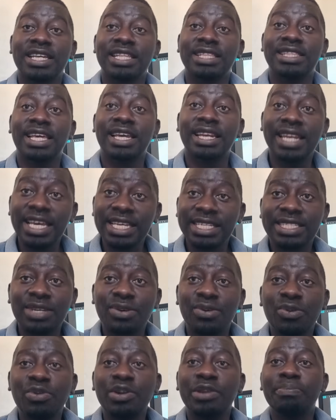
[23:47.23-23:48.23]
The rest
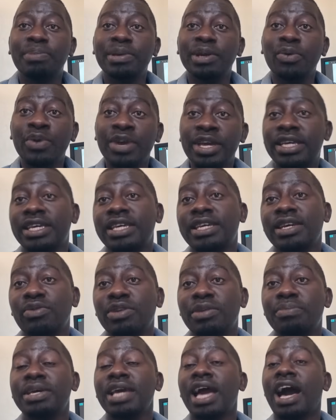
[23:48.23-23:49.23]
who will be weak
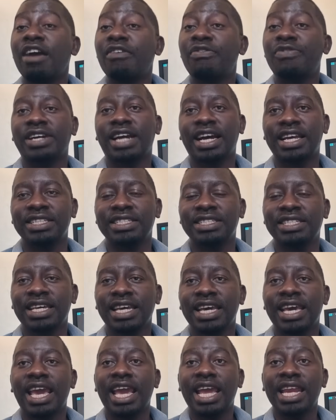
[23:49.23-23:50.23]
will be Africans.
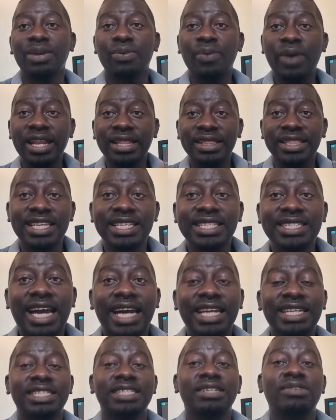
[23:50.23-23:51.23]
And when these
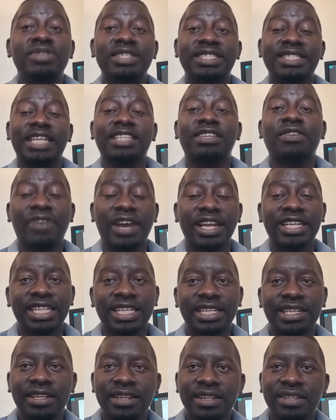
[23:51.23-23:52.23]
countries will start
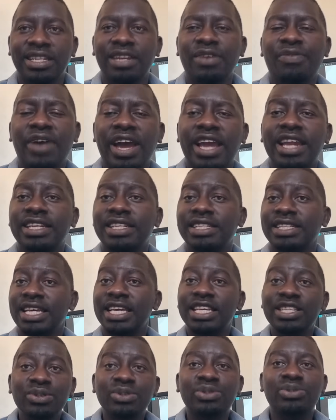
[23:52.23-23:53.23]
fighting, we'll find a
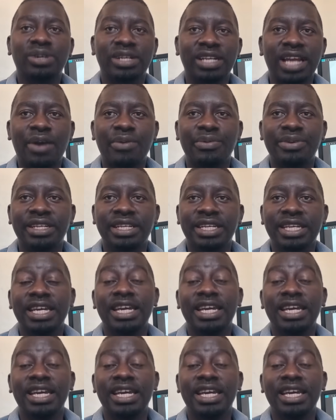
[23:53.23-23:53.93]
neutral ground.